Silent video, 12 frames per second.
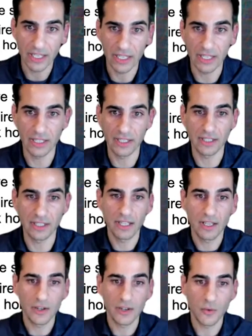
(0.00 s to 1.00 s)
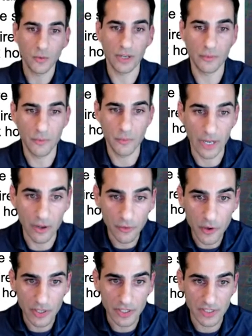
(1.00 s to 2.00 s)
And what I'll
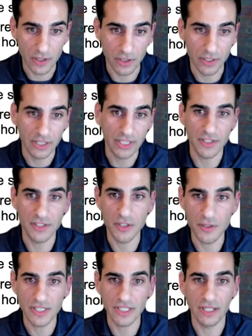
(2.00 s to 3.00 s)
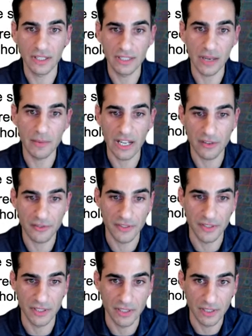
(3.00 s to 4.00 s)
focus on is using Lyman
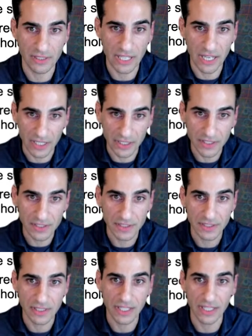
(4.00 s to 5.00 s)
Alpha lines